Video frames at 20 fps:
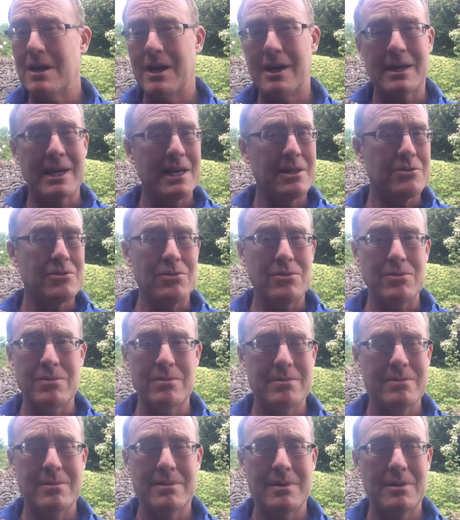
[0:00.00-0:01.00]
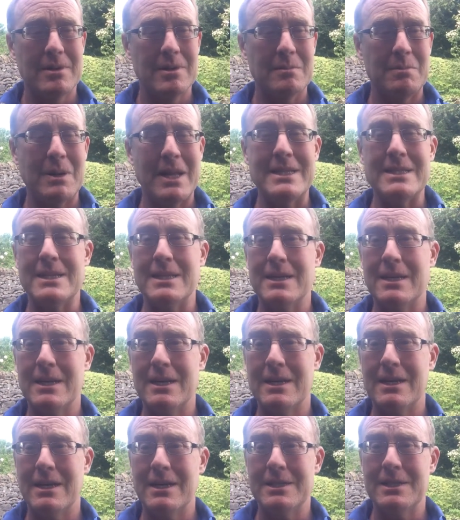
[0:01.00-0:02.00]
I get through plenty that
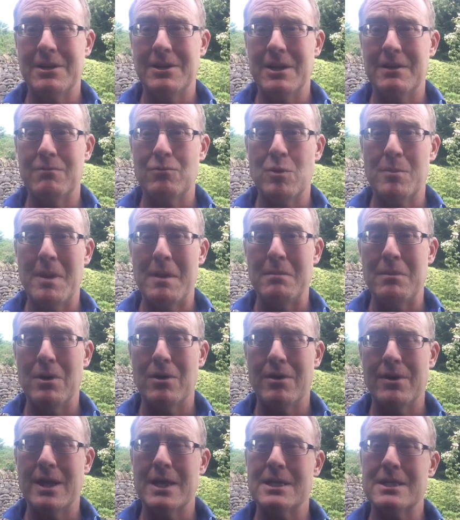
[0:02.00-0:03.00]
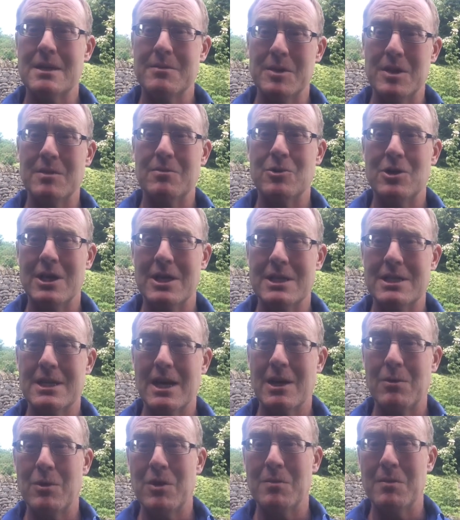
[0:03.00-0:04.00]
I don't even remember, and then some of them really
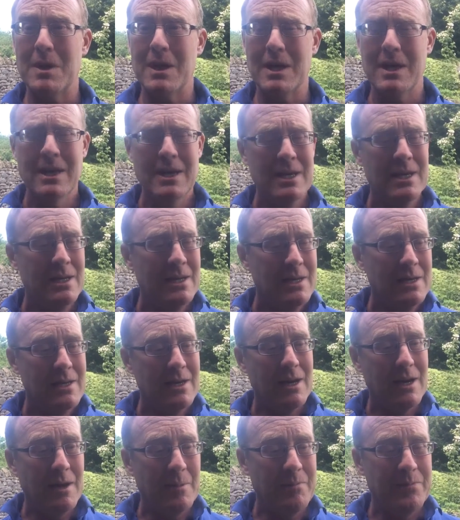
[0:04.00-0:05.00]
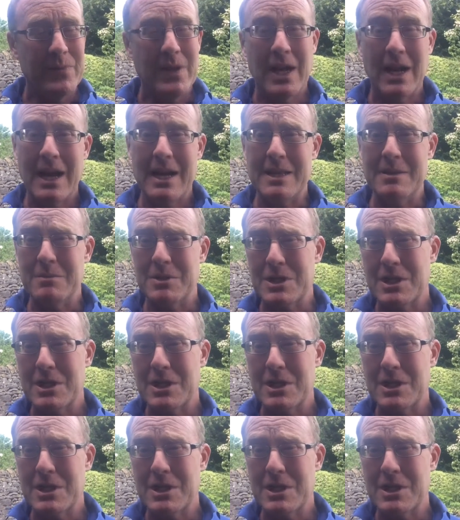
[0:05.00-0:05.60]
stay with me, and I let them